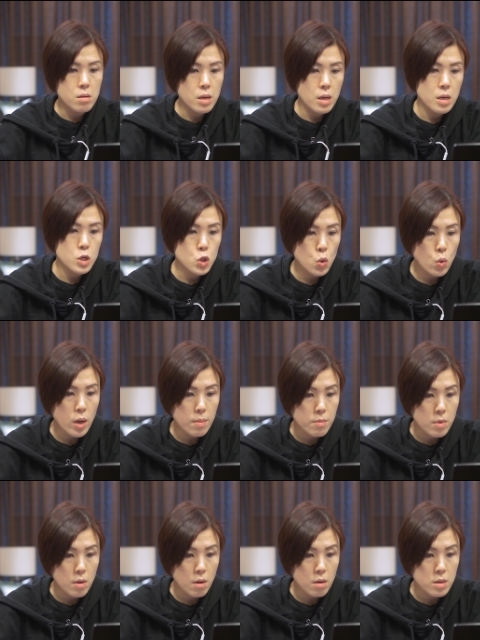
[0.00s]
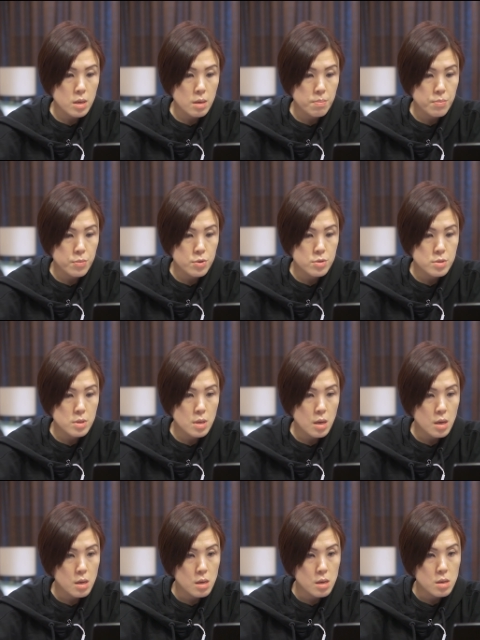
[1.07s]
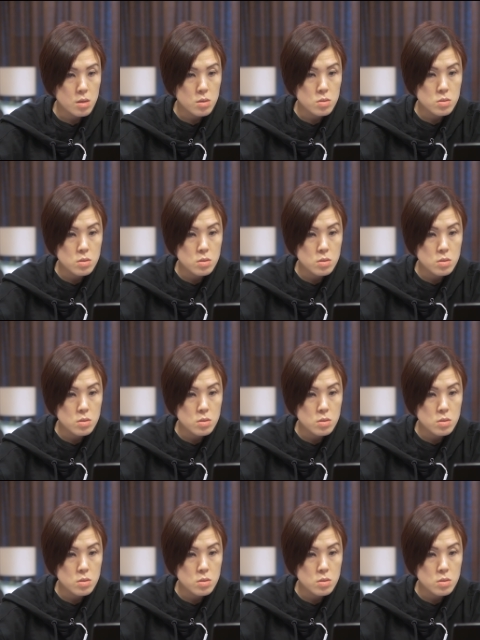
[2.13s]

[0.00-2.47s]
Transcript: Okay, so I'm gonna put the,